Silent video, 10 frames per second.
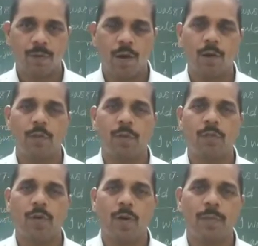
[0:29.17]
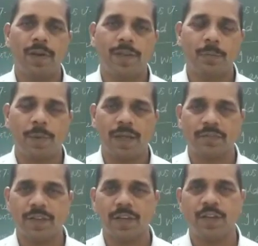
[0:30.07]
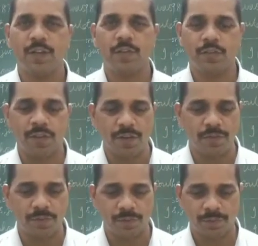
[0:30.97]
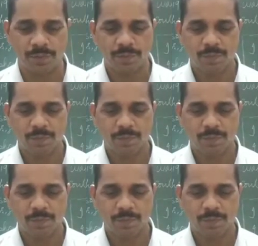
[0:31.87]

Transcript: How do we formulate past continuous tenses?